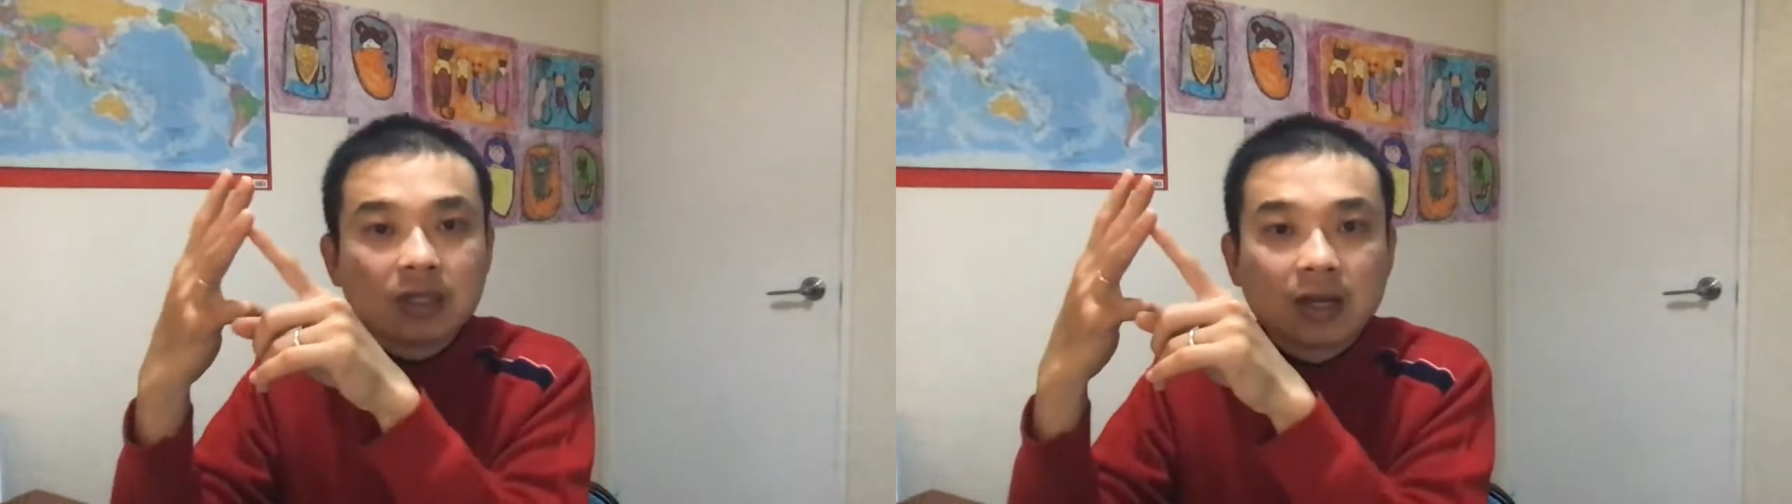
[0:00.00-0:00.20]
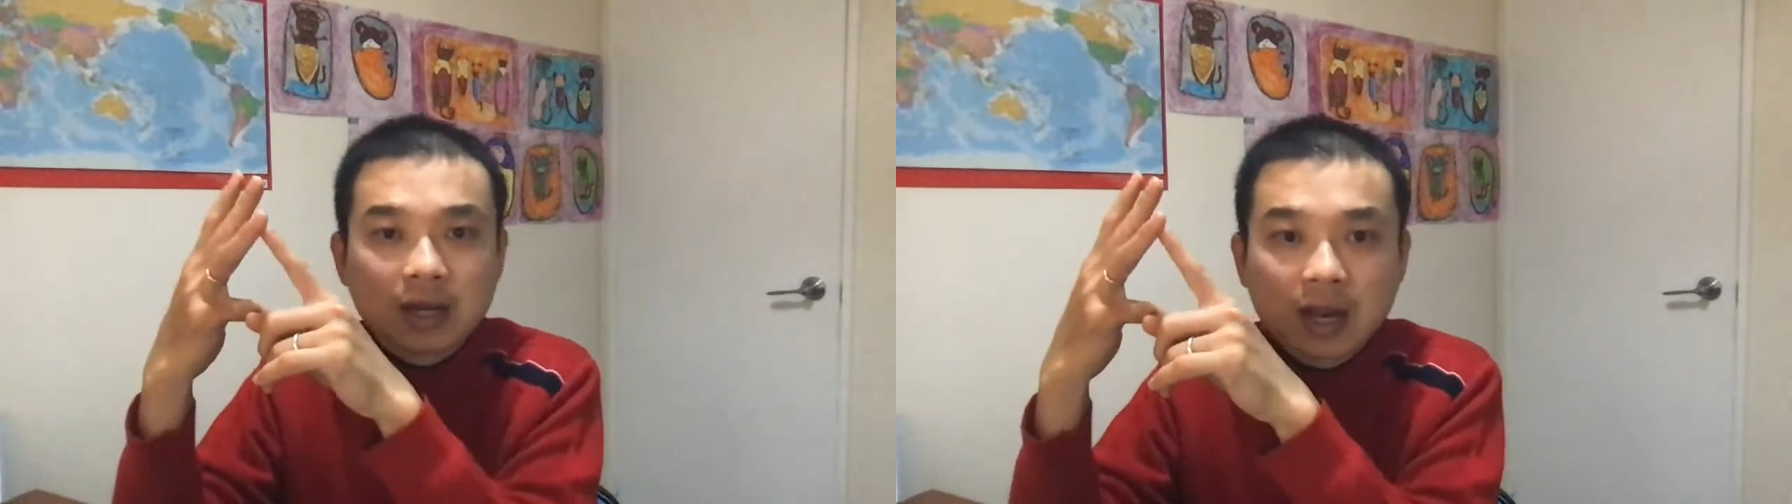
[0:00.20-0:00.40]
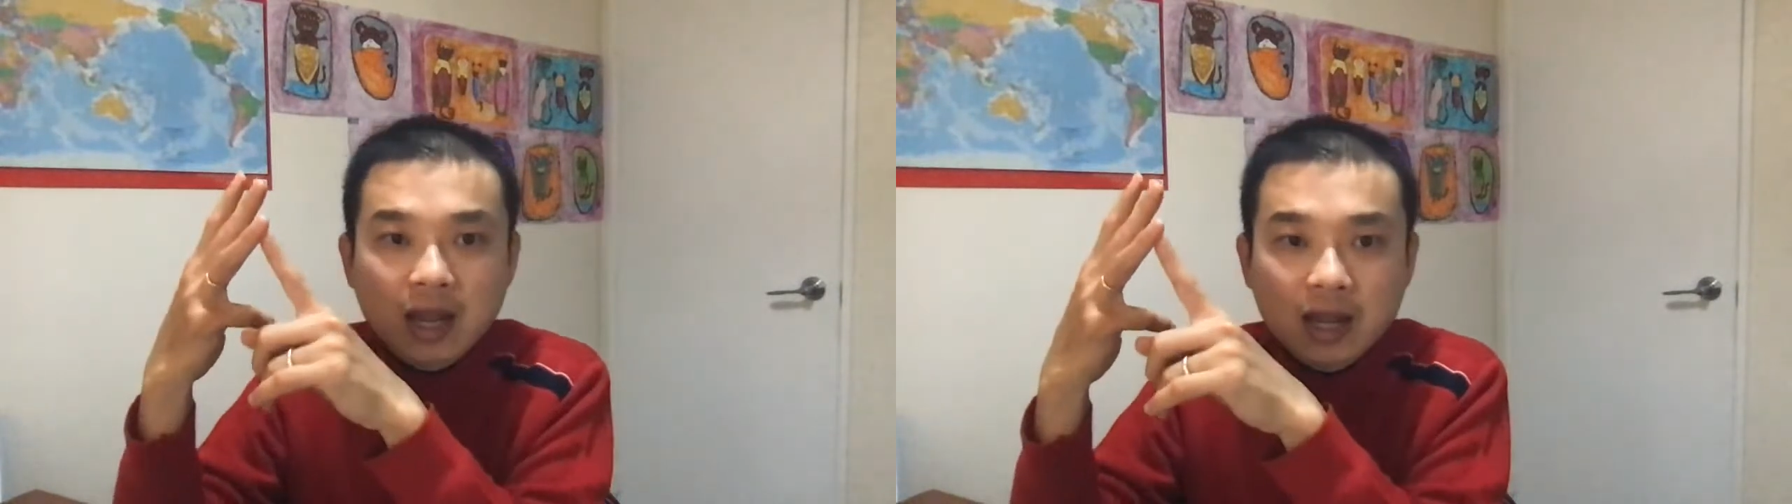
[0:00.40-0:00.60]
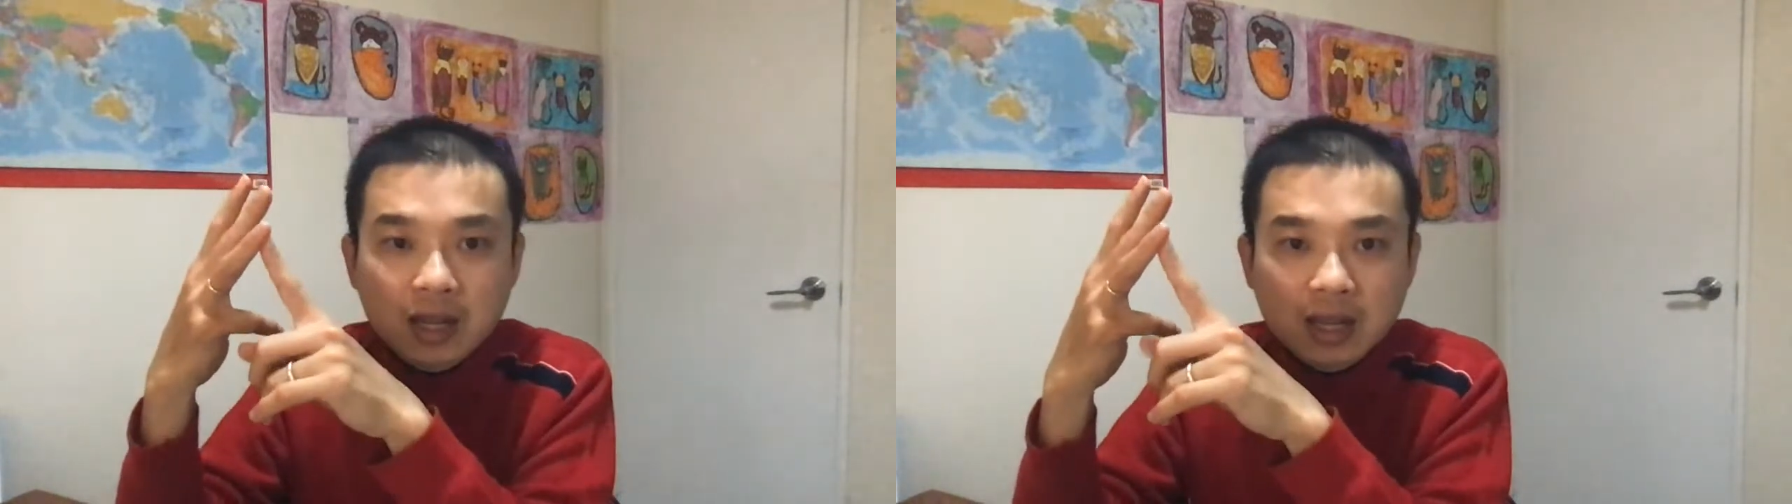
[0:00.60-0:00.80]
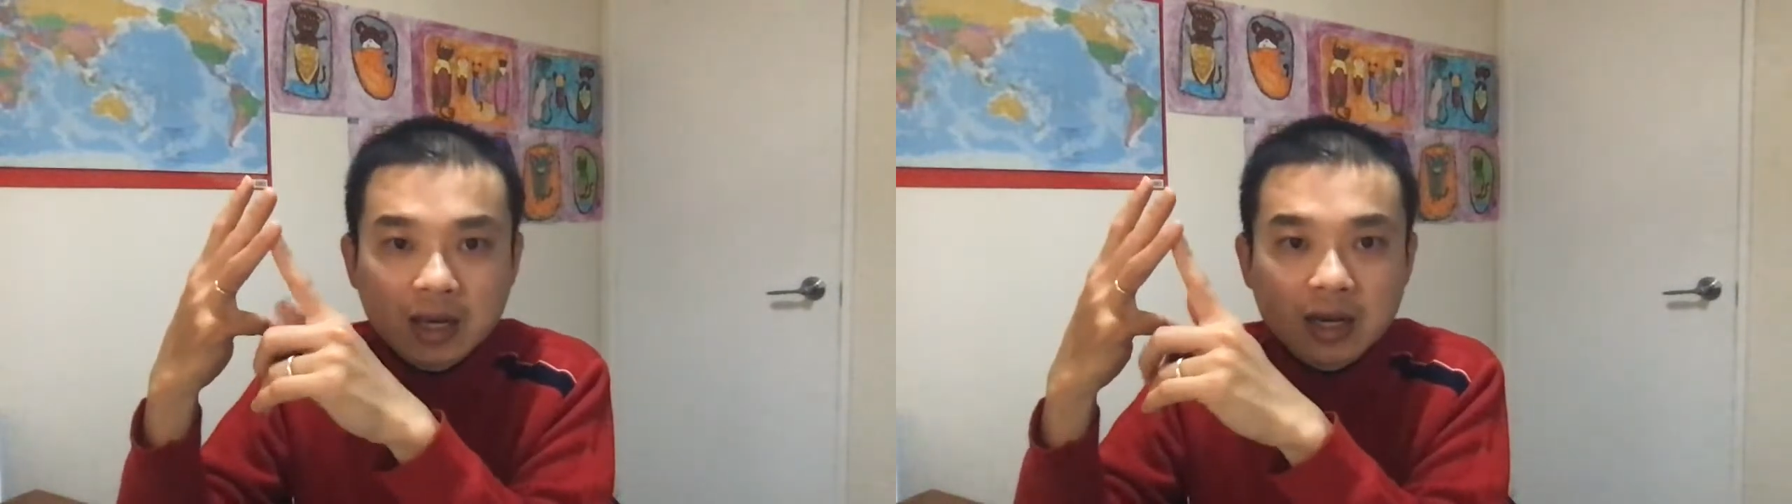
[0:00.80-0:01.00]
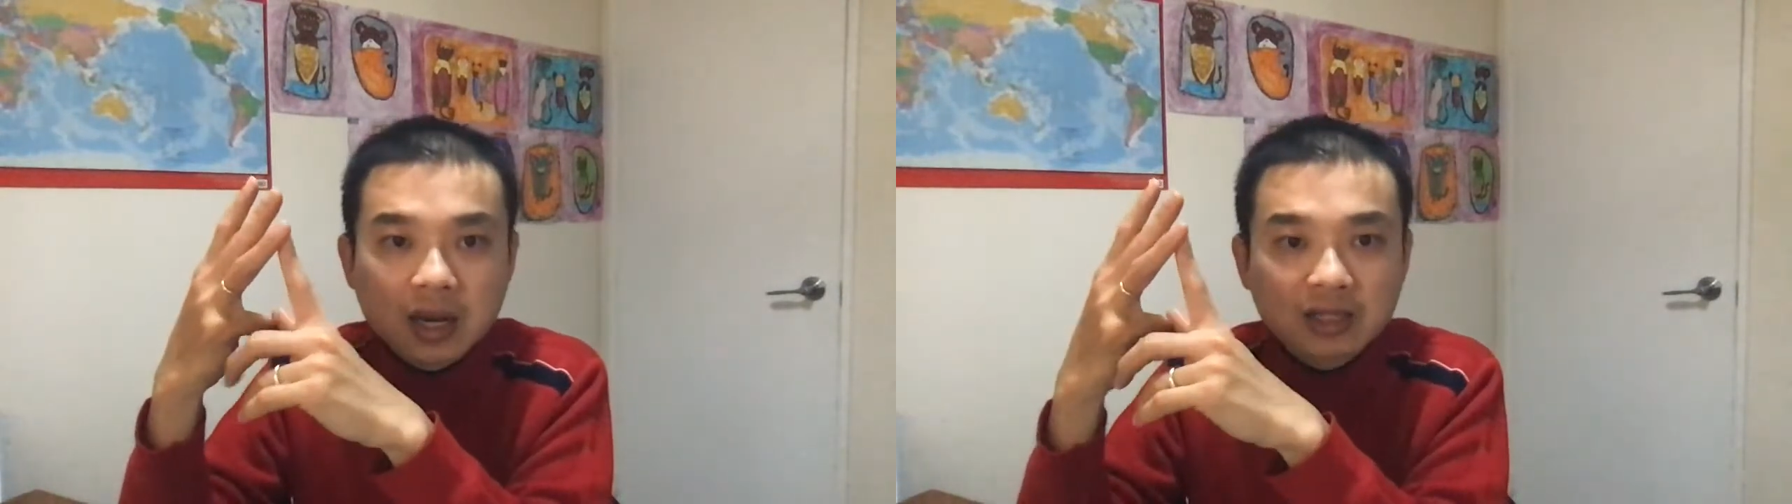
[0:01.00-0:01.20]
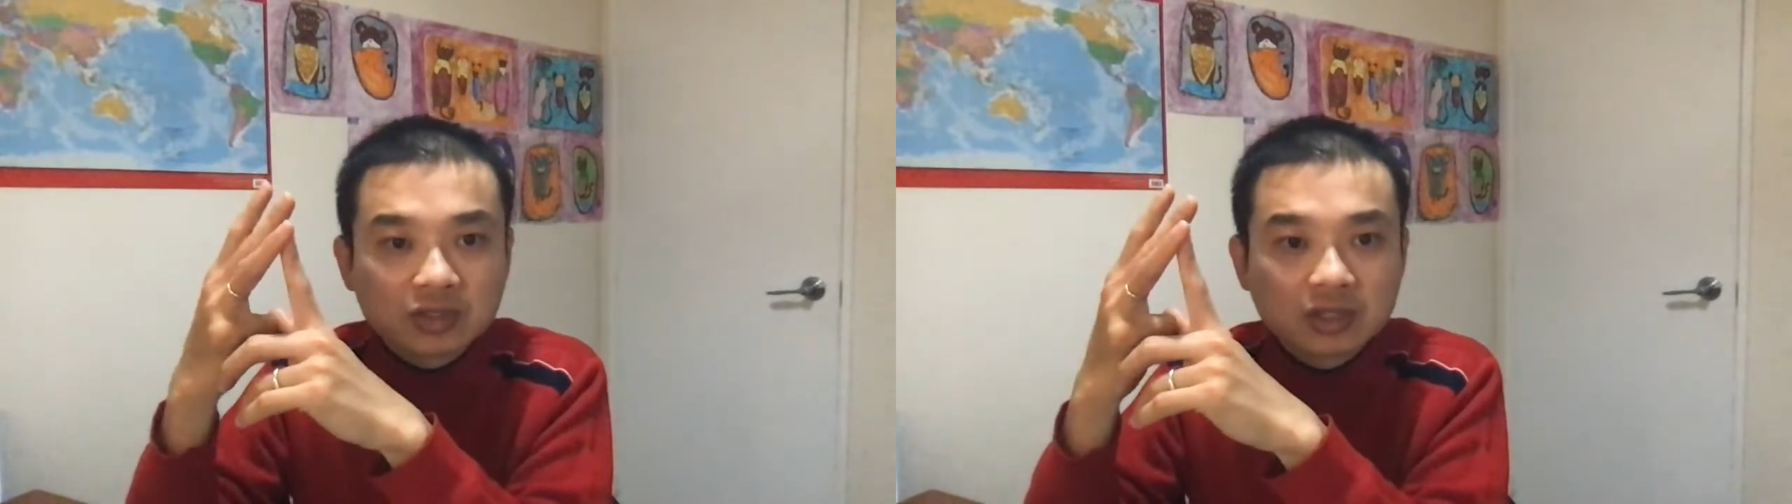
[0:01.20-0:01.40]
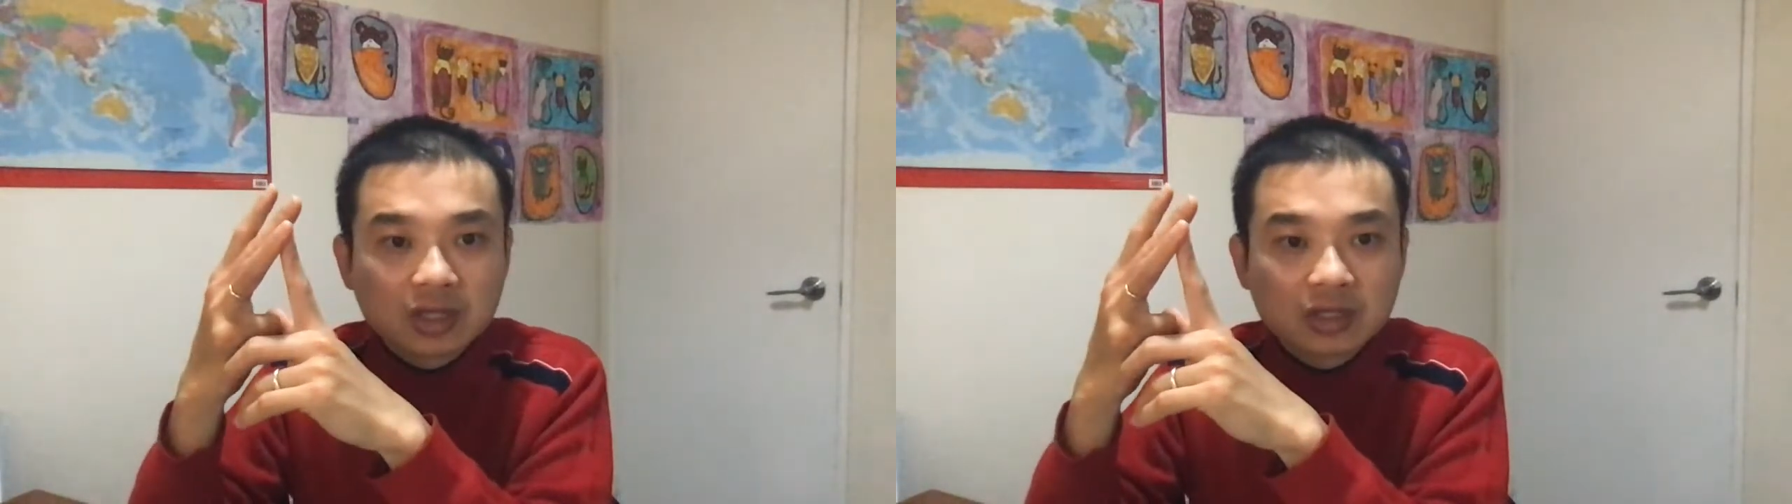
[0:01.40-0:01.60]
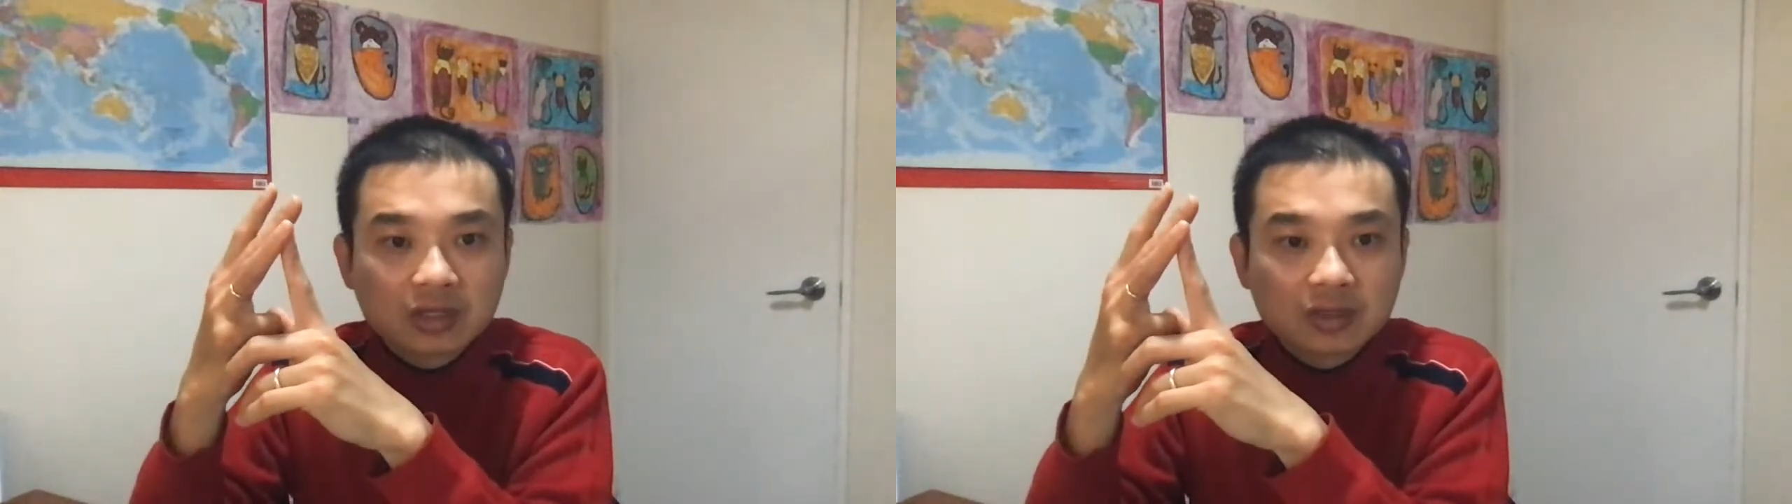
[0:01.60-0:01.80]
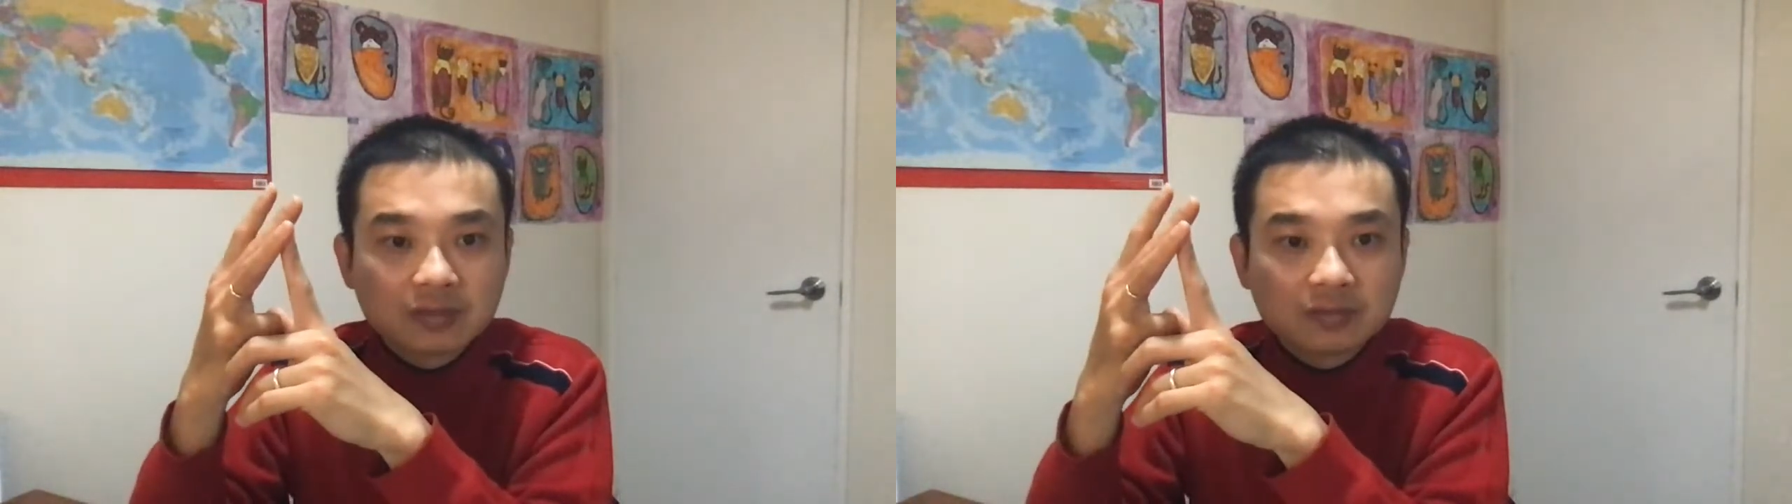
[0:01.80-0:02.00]
lung and large
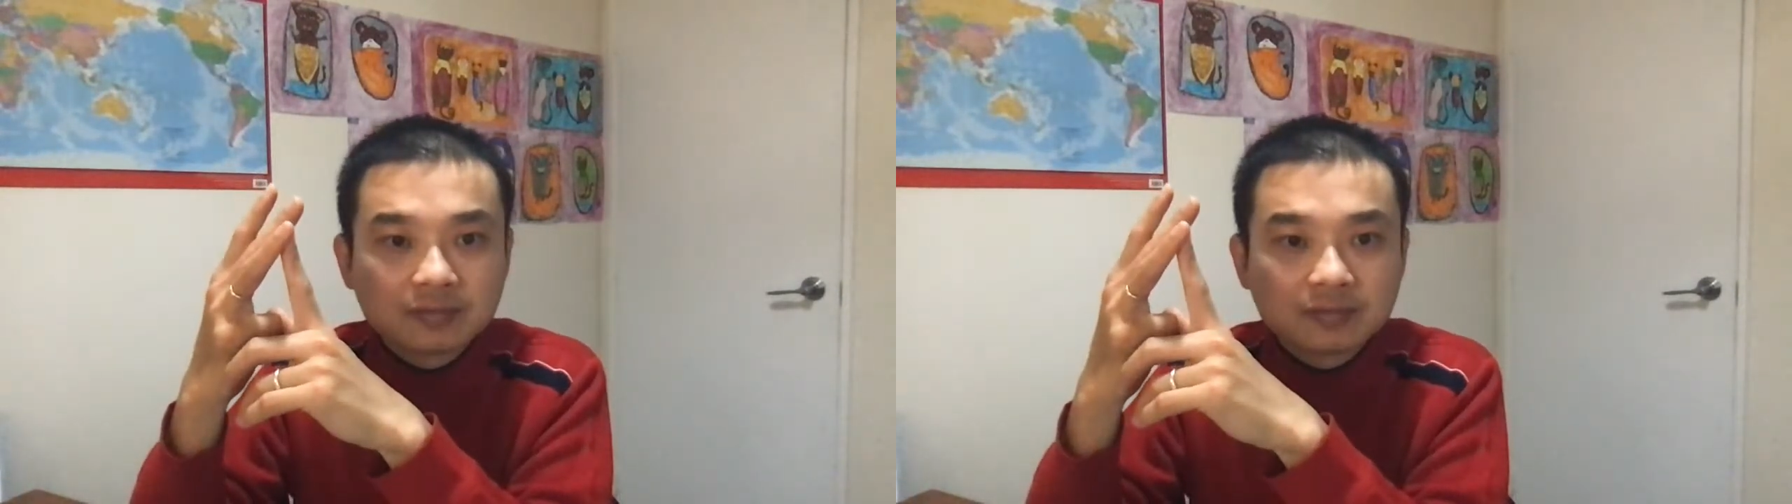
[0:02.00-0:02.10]
intestine,